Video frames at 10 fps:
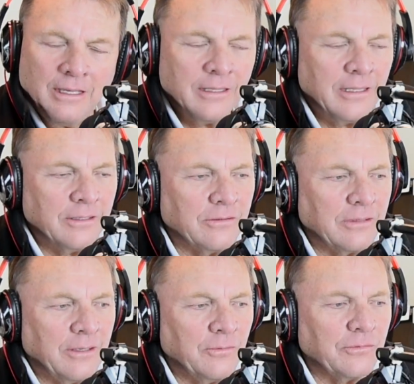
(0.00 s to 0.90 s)
Yeah,
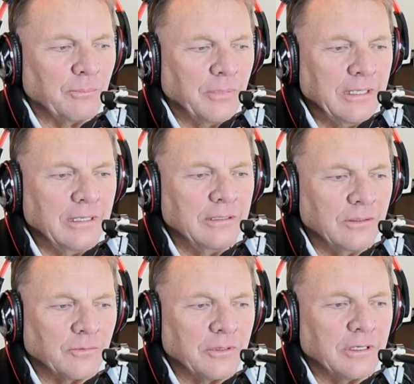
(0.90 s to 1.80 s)
that was a big deal
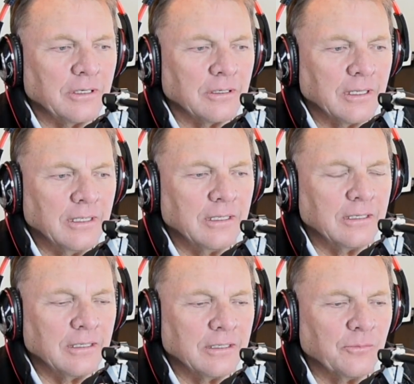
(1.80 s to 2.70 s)
over there,
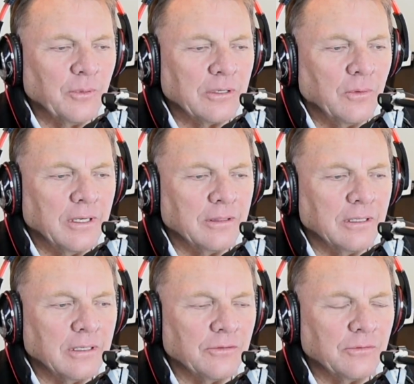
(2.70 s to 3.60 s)
and it's been quite a thing
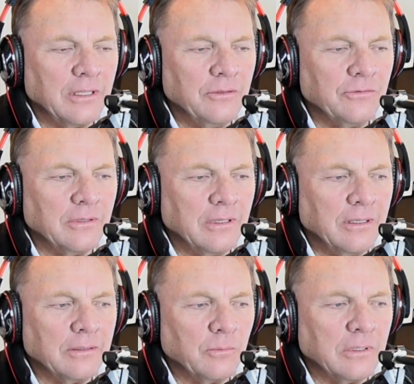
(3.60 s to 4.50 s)
because they used to.
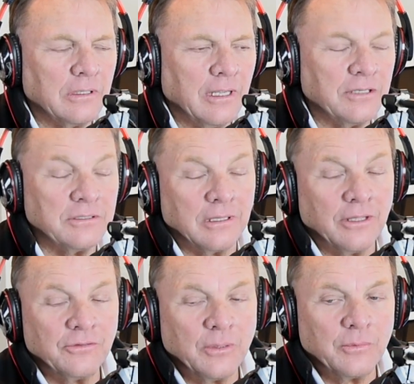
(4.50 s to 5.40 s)
The
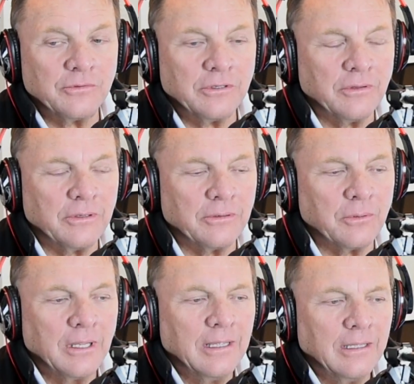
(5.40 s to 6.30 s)
last time I was there,
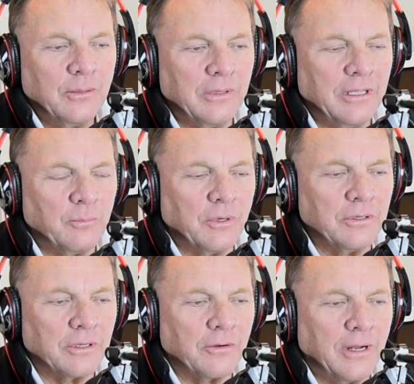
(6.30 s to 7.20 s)
when they had
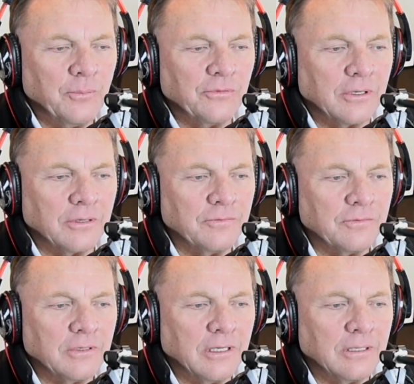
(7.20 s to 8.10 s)
burned the crops off,
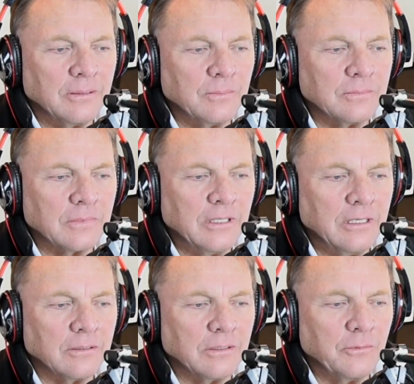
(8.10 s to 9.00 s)

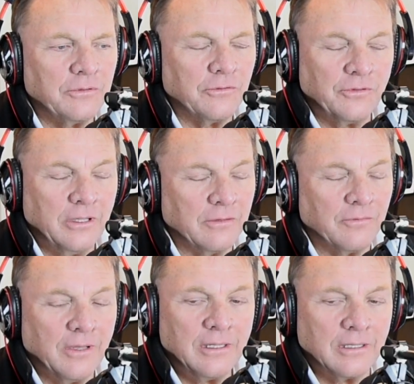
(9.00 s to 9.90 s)
it would just sit in the
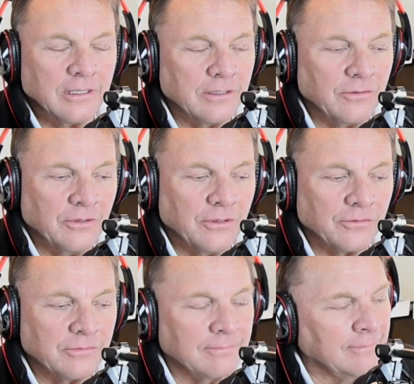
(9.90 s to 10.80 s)
valley and
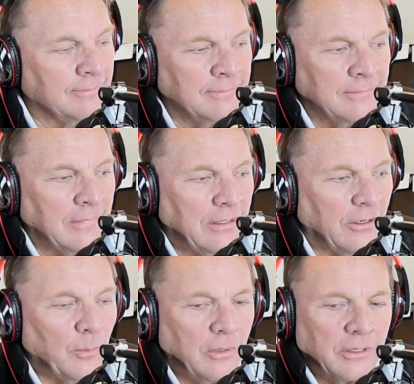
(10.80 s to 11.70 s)
just
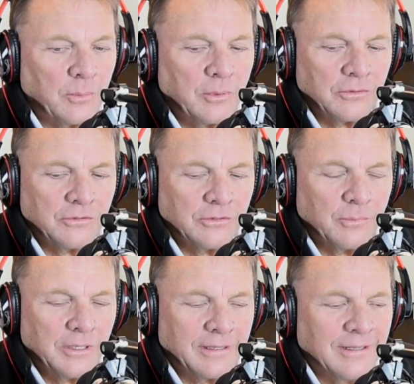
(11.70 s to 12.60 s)
terrible air pollution.
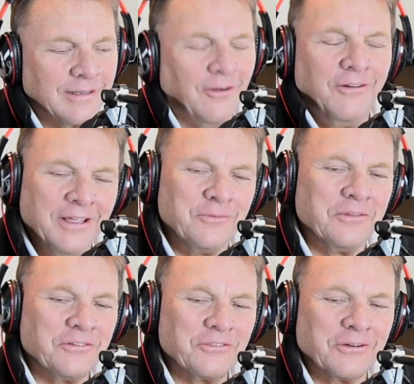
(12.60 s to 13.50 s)
But go ahead with
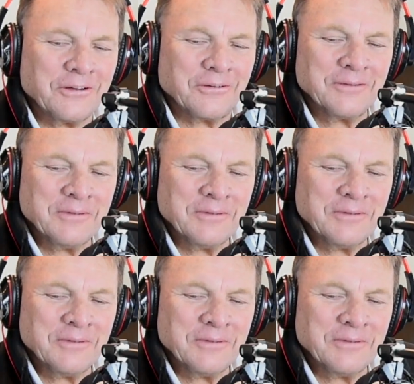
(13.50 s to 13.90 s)
your story, Rob.